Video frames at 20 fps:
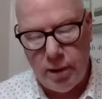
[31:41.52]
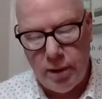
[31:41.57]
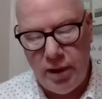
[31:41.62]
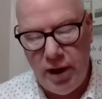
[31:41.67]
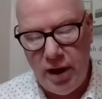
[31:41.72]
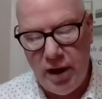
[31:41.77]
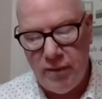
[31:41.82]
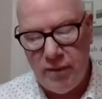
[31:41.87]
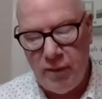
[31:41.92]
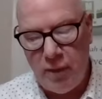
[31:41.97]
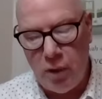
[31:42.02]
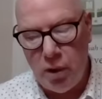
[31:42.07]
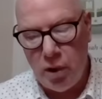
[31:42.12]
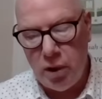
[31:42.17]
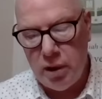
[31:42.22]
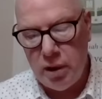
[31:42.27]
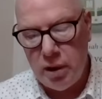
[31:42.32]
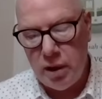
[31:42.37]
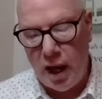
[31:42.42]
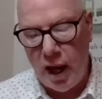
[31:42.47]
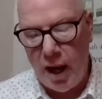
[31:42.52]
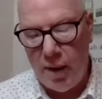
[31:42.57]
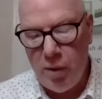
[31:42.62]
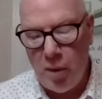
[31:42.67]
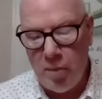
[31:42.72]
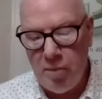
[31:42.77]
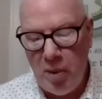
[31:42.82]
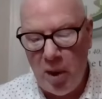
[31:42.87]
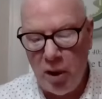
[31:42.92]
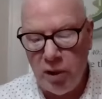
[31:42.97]
Therefore, I
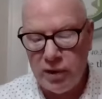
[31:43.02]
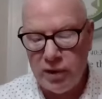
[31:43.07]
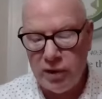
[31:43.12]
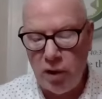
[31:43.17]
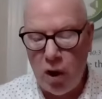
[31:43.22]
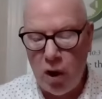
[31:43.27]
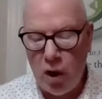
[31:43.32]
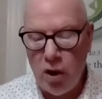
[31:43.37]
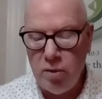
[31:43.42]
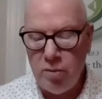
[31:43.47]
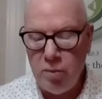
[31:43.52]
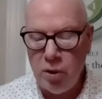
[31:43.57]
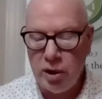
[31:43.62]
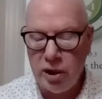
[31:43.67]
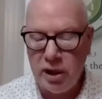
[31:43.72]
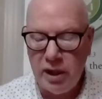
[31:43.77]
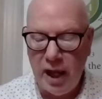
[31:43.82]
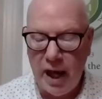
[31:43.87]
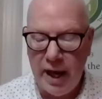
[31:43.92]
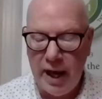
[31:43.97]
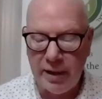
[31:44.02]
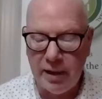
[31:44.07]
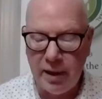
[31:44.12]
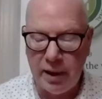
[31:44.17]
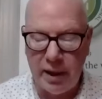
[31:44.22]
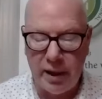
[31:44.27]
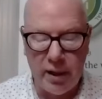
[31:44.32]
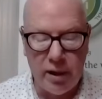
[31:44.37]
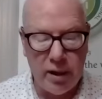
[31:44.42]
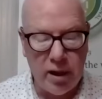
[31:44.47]
will boast all the more
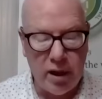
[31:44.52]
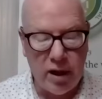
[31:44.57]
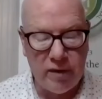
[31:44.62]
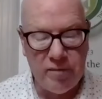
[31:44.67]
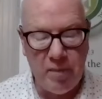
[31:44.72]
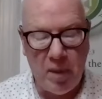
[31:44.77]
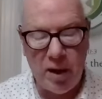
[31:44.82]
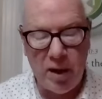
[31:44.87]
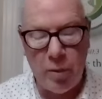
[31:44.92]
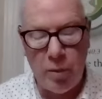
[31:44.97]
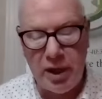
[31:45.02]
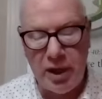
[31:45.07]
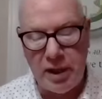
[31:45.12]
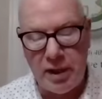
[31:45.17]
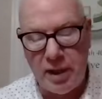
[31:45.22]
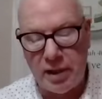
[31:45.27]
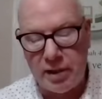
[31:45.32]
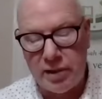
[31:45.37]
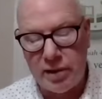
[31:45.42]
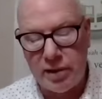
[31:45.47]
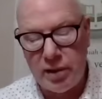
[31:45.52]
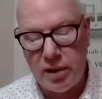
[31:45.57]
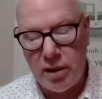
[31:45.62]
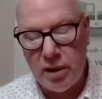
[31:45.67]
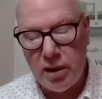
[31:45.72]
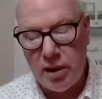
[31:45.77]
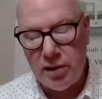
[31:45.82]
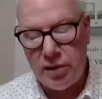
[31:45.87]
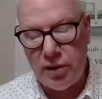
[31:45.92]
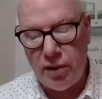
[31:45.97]
gladly of my weakness,
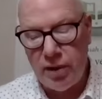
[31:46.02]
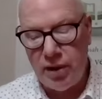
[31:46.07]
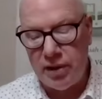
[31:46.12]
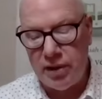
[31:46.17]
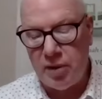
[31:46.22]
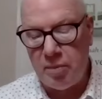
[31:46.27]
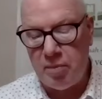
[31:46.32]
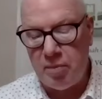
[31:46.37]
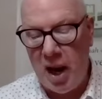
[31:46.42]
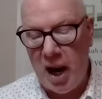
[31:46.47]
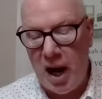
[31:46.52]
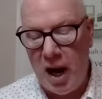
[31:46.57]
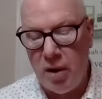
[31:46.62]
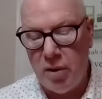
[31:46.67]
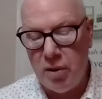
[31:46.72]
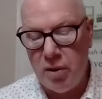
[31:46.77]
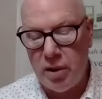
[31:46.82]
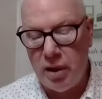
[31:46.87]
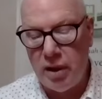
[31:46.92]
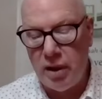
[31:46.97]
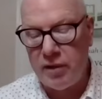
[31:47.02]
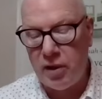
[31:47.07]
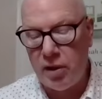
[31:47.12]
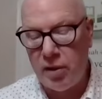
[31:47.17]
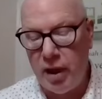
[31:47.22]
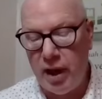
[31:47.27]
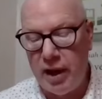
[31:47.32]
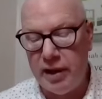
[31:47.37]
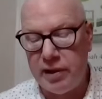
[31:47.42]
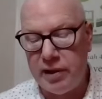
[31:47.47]
so that the power of
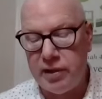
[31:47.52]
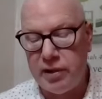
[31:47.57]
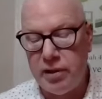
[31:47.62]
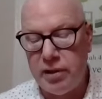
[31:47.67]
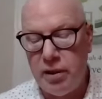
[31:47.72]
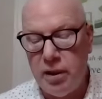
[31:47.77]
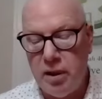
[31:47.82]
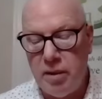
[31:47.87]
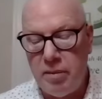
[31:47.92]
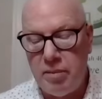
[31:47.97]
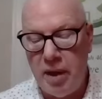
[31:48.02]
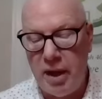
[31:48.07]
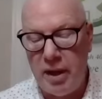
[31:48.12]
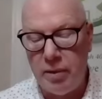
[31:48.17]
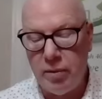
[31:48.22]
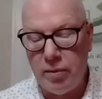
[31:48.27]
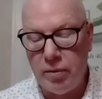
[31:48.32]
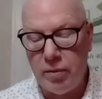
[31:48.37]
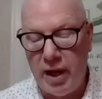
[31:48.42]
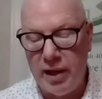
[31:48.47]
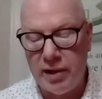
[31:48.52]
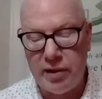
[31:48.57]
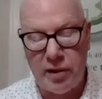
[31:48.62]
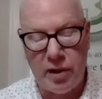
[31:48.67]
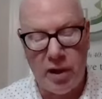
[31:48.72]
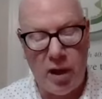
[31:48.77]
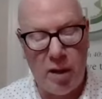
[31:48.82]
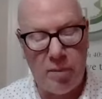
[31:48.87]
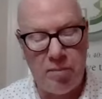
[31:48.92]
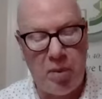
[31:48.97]
Christ may
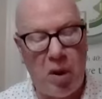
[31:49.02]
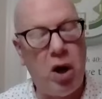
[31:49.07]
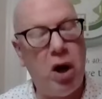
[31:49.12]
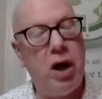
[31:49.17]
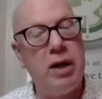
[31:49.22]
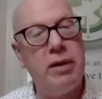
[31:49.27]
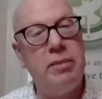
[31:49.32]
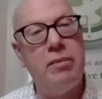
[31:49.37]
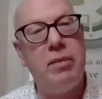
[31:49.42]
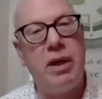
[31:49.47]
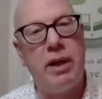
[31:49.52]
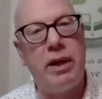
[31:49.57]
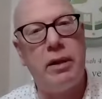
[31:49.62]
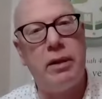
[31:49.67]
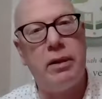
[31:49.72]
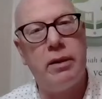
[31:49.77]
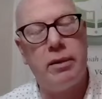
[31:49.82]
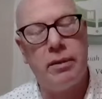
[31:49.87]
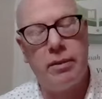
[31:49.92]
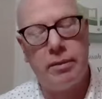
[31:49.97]
rest upon me.